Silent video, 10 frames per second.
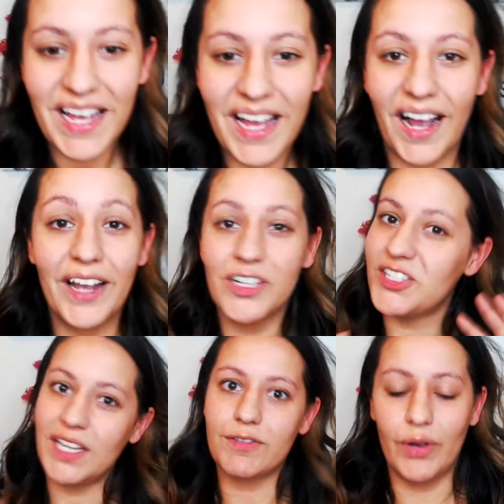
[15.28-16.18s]
I
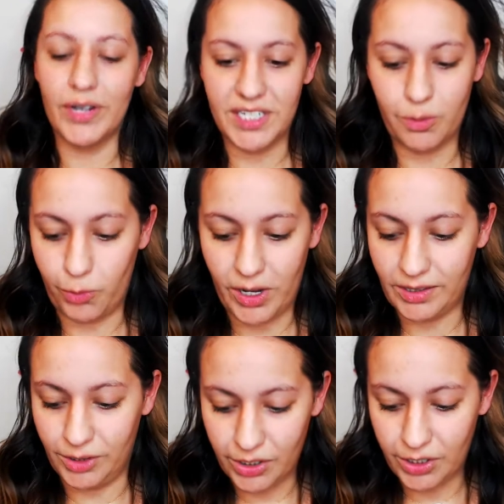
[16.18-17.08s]
honestly have no idea what
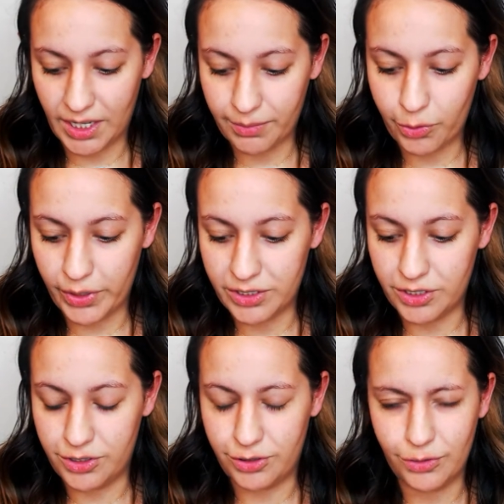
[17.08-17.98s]
look I'm going to
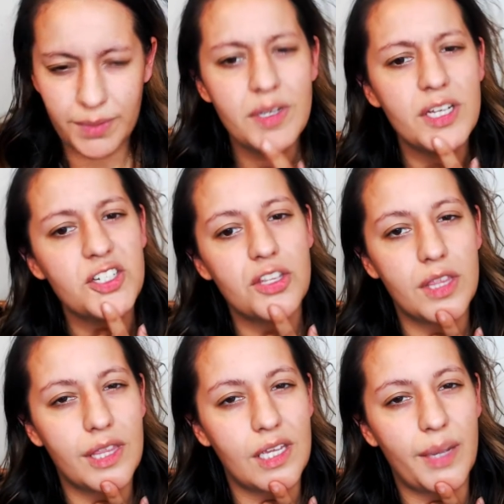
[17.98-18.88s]
do. Maybe I should
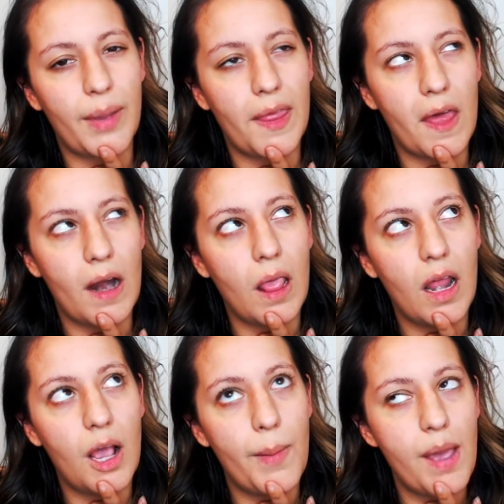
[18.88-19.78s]
think about that a
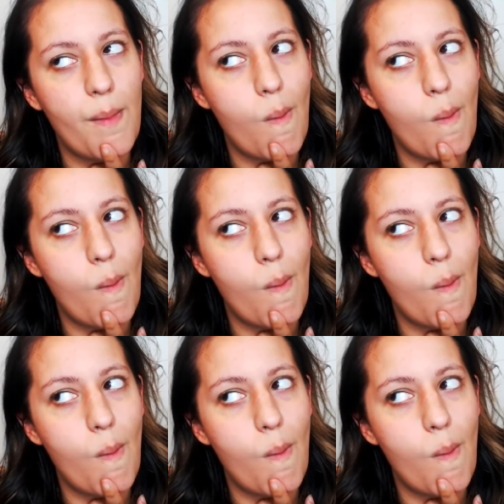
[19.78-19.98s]
little bit